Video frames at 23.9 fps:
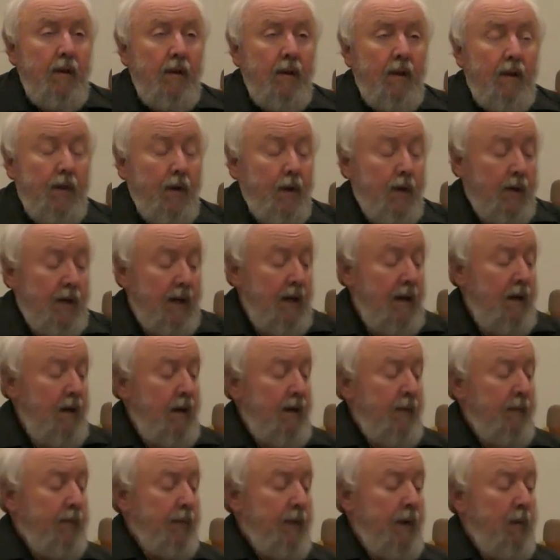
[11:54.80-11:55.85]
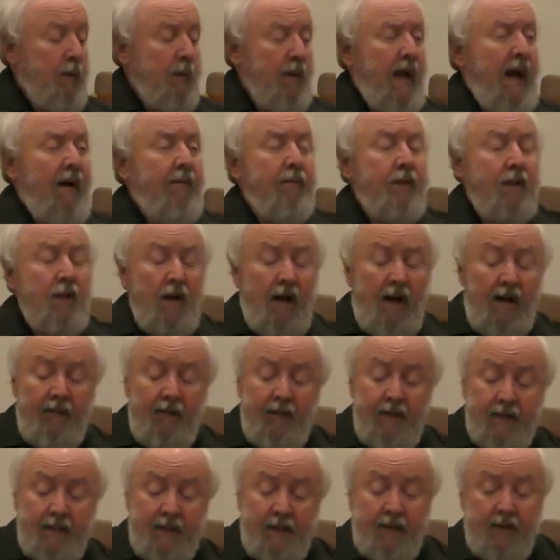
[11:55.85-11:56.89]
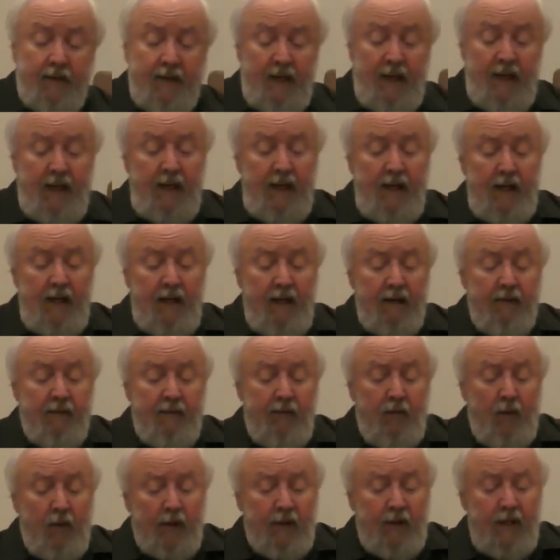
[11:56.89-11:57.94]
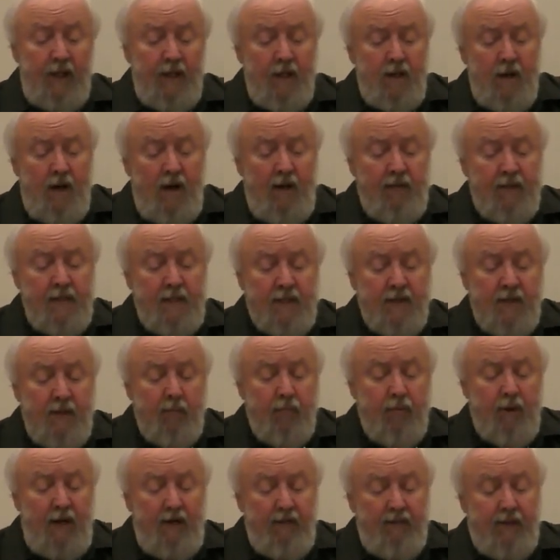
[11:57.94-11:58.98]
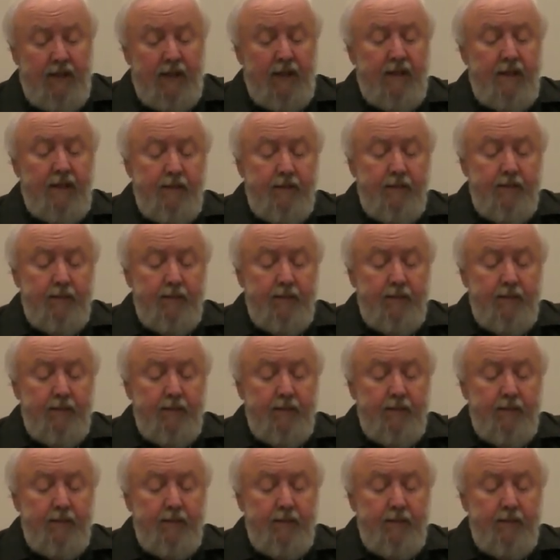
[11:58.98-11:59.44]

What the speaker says: Thirdly, he will have the office of king, and fourthly, the office of a prophet.